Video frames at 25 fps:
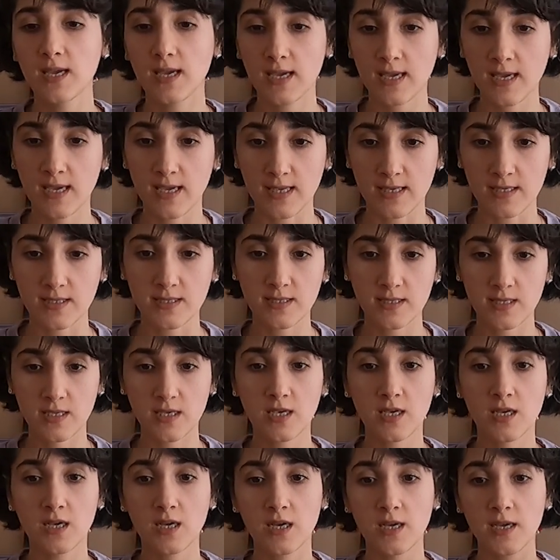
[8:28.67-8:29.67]
is
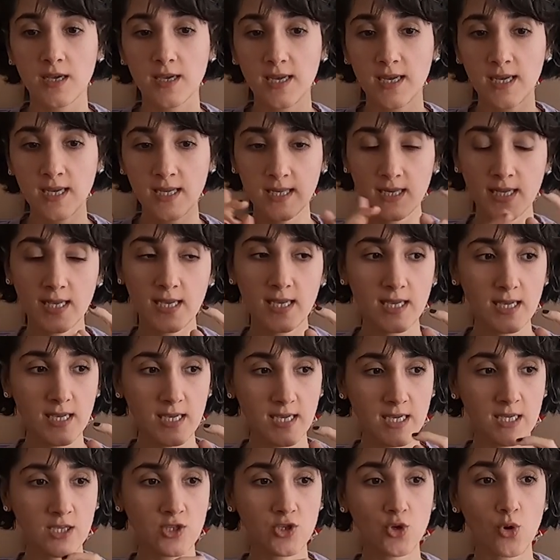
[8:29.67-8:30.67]

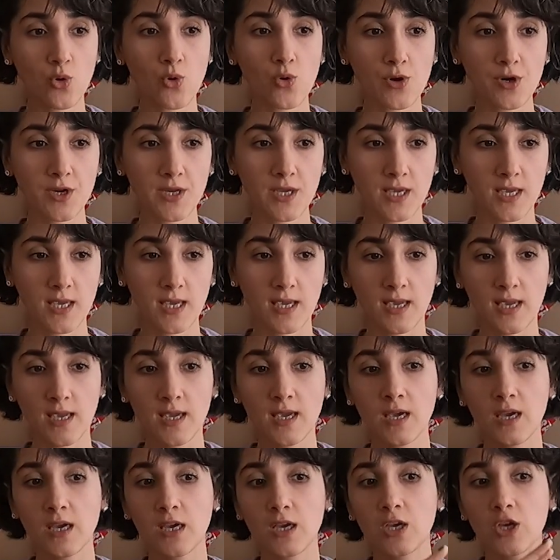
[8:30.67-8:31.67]
in Turkey
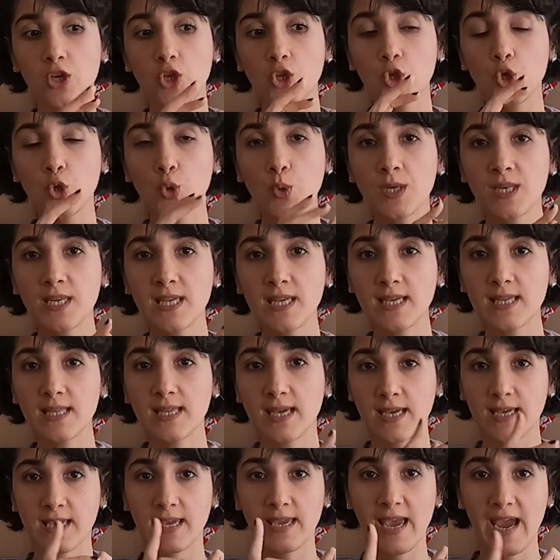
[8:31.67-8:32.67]
you need
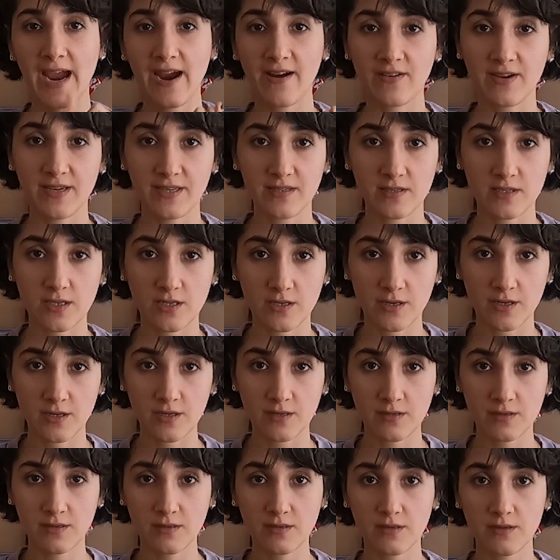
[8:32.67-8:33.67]
a
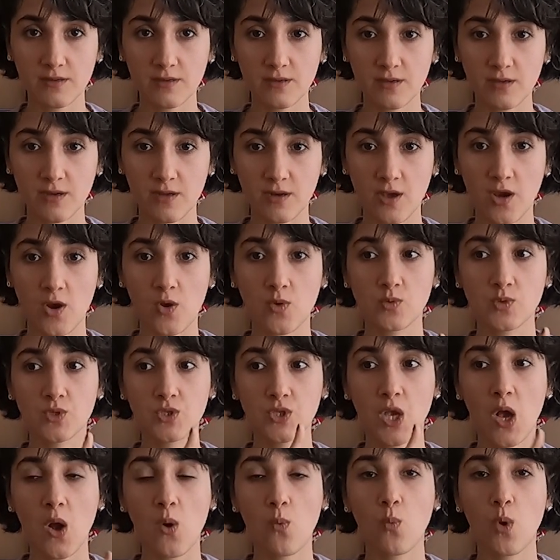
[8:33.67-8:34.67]
guarantor,
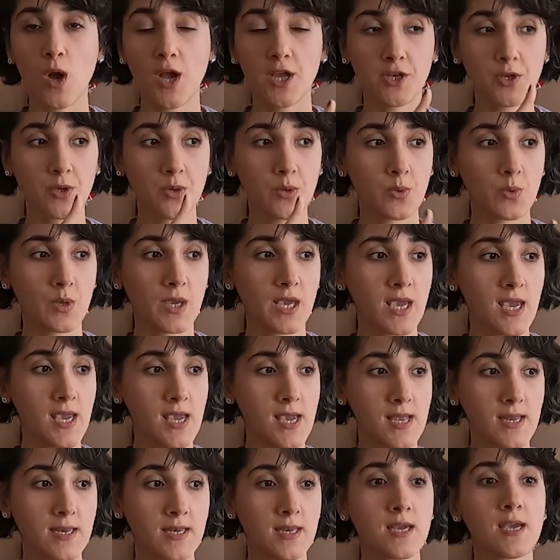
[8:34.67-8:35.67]
someone who
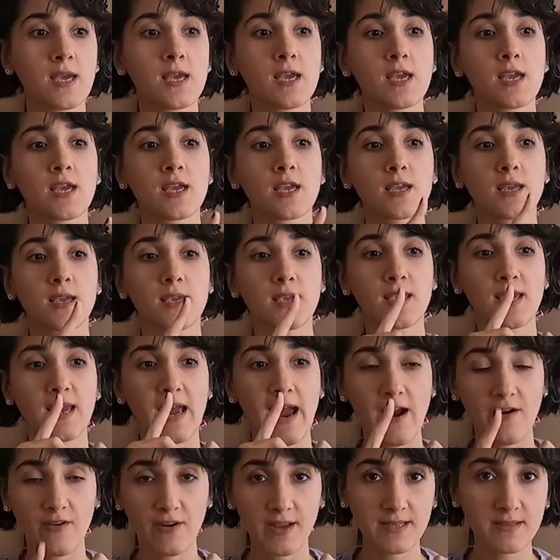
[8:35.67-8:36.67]
can
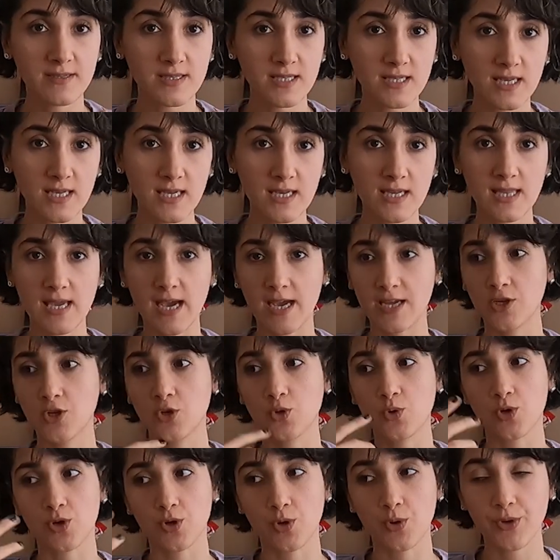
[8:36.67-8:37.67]
guarantee that
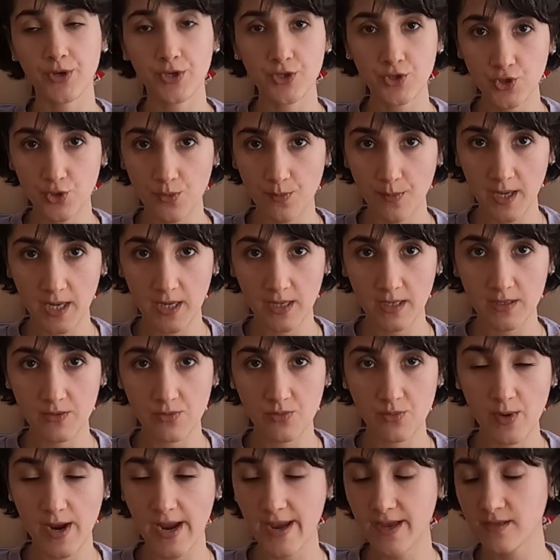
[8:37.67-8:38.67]
you're going to pay the
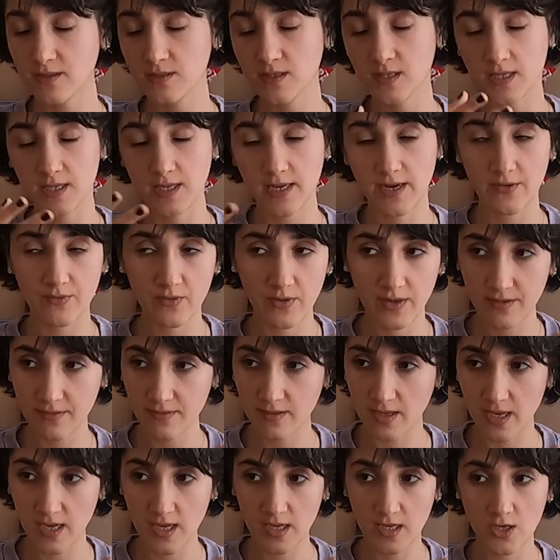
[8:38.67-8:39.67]
rent and
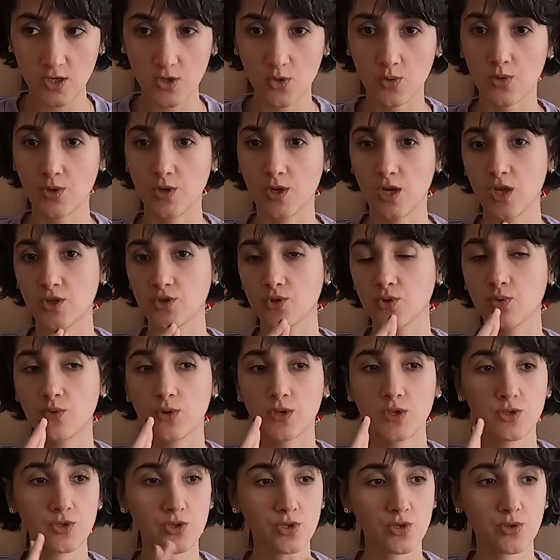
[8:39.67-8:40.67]
everything. You're not
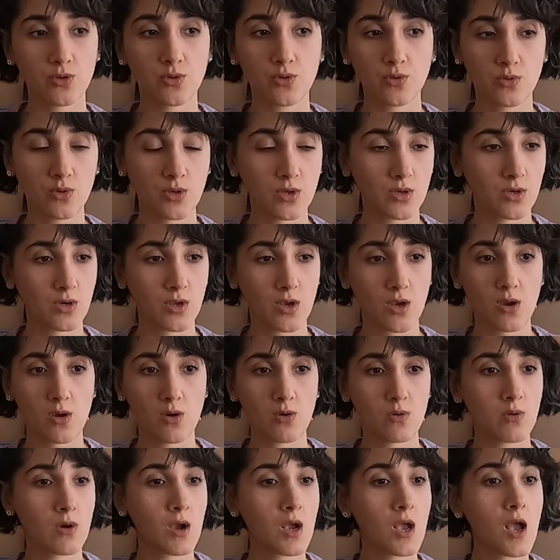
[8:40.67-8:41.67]
going
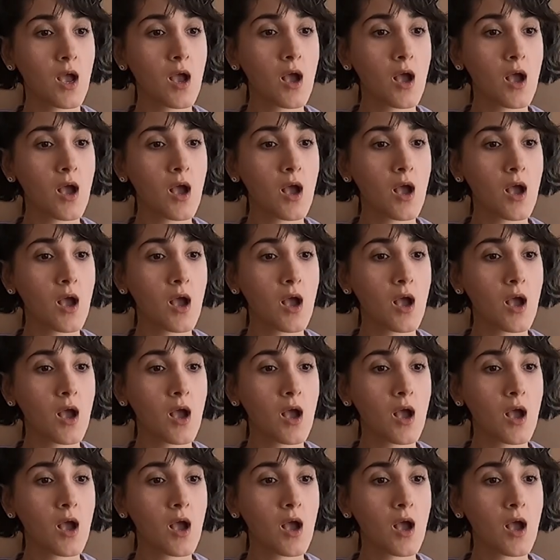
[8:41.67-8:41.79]
to